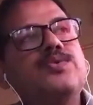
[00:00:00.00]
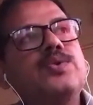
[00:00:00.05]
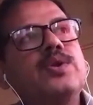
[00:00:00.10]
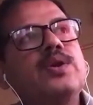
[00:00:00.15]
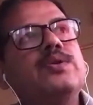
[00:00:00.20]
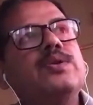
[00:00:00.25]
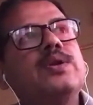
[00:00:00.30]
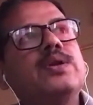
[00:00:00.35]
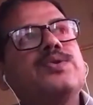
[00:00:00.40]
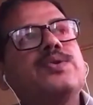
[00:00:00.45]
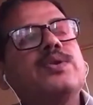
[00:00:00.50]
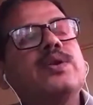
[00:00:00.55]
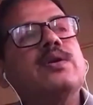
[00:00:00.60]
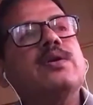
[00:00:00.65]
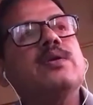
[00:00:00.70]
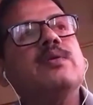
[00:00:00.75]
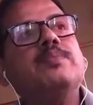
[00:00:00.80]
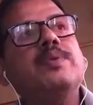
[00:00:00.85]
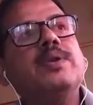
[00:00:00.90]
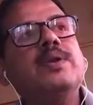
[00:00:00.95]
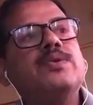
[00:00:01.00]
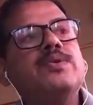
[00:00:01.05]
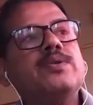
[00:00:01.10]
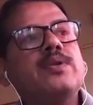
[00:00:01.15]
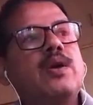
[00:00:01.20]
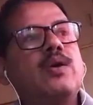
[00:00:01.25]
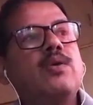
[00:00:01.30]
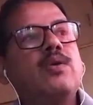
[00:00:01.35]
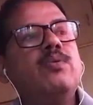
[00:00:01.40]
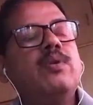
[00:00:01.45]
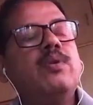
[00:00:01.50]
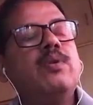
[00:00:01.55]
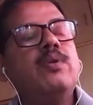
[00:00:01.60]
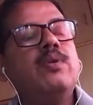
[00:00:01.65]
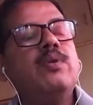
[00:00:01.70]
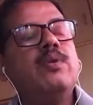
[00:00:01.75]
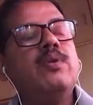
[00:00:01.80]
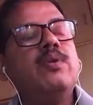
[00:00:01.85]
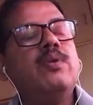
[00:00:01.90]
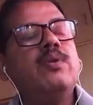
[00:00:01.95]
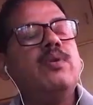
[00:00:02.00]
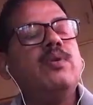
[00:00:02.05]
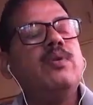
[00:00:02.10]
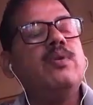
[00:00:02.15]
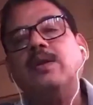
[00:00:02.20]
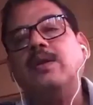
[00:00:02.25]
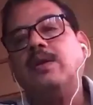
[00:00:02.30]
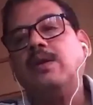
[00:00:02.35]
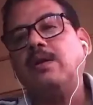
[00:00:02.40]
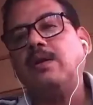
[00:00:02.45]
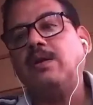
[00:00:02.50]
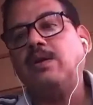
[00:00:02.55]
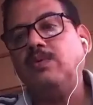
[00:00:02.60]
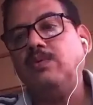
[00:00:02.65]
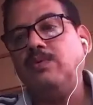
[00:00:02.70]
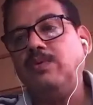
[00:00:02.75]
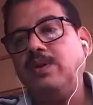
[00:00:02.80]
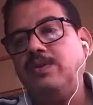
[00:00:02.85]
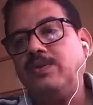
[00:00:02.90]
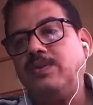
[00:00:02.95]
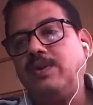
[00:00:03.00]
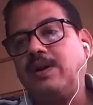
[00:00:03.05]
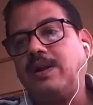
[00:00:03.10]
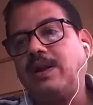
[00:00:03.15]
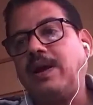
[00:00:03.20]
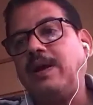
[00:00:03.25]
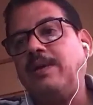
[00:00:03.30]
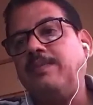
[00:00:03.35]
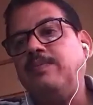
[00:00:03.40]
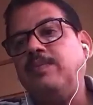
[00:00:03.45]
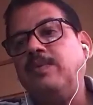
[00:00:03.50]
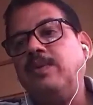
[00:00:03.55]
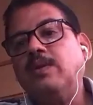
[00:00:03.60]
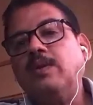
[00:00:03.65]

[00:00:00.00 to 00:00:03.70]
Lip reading: change has taken place now, and then I think now is the time.